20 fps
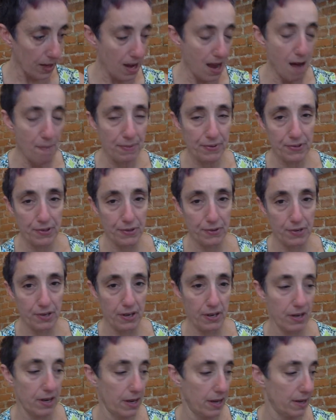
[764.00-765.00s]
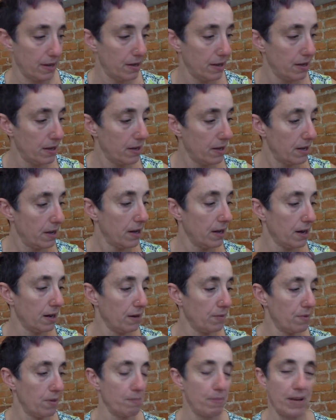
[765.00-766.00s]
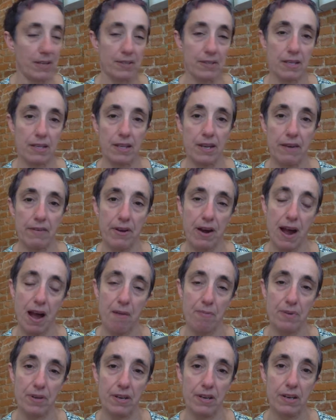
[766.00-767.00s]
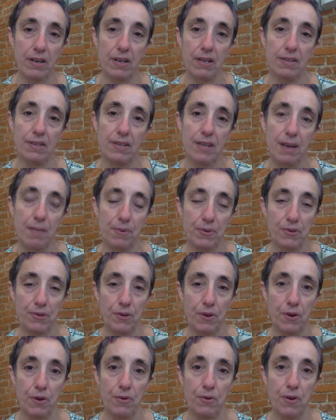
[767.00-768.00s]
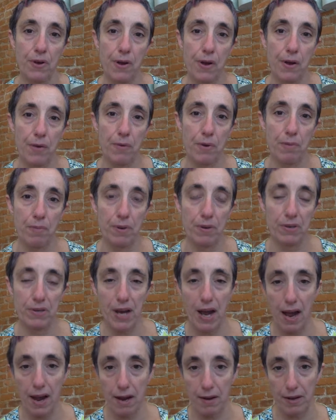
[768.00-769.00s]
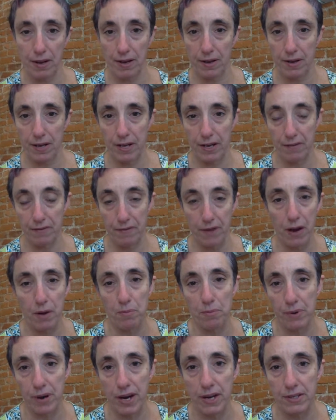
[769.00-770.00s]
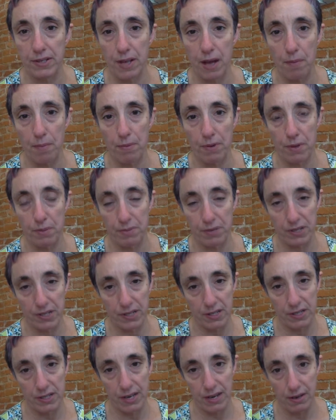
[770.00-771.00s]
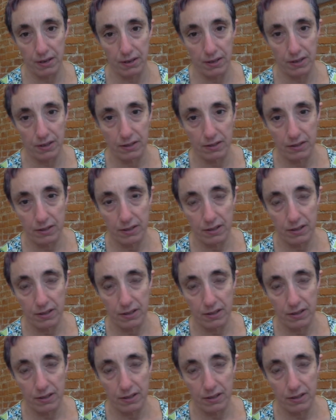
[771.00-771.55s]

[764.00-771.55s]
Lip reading: Episode 9, the best thing that ever happened, is the episode where Bojack, in effect, breaks up with Princess Caroline.